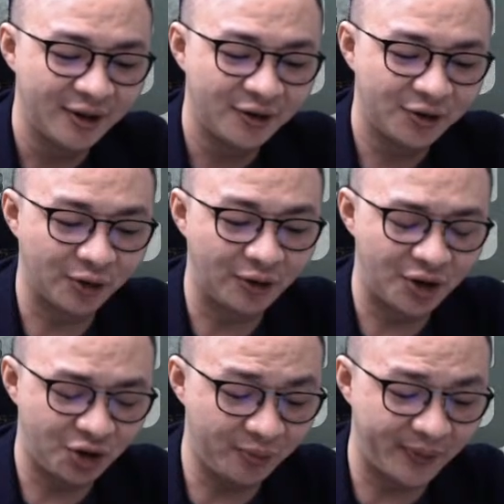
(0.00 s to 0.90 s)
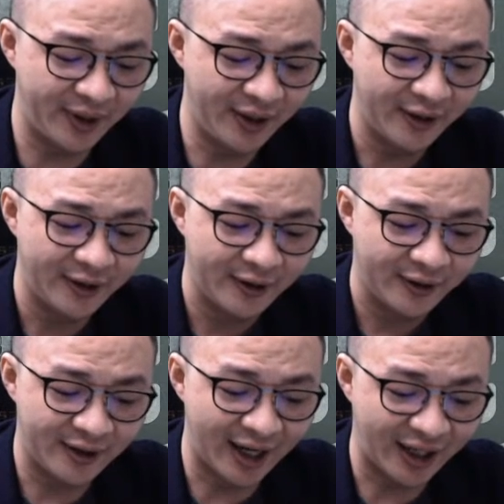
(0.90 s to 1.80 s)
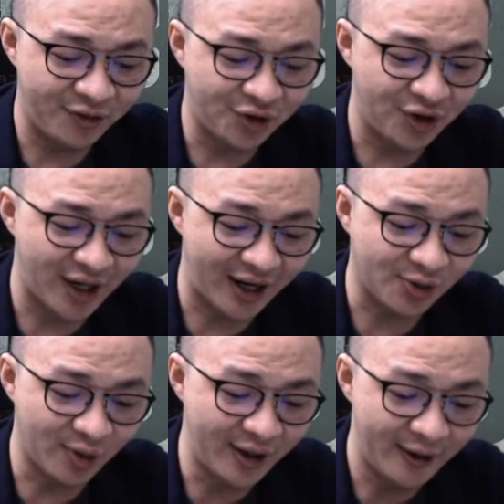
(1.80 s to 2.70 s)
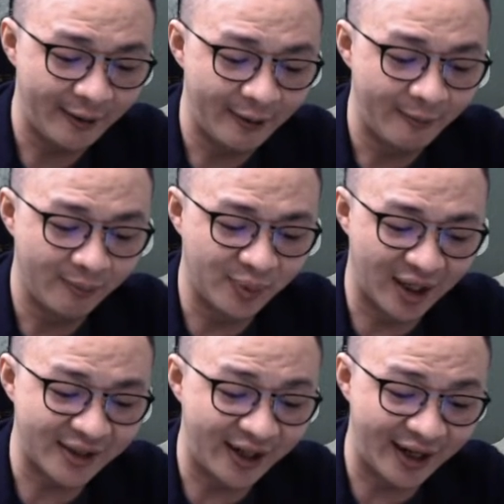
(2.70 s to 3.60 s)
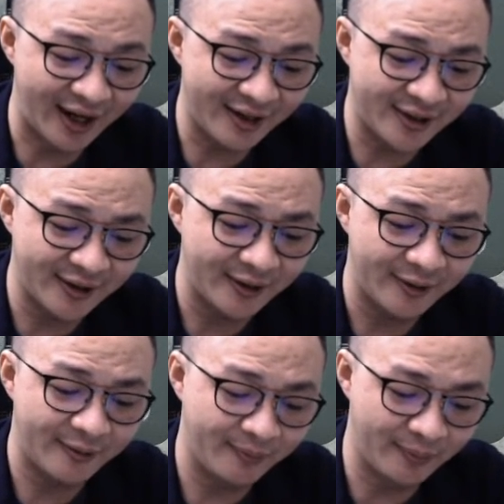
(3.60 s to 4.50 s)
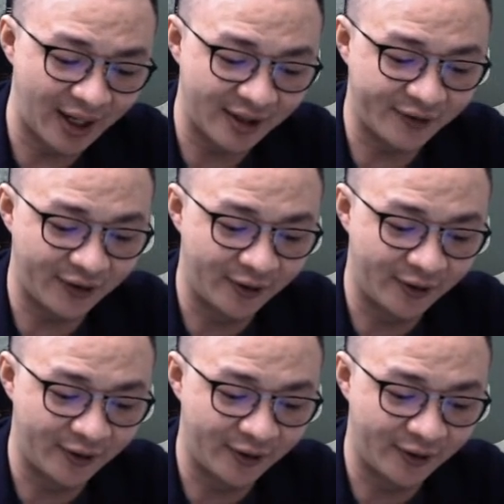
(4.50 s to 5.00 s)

So it should be negative 3x squared plus 8x minus 4.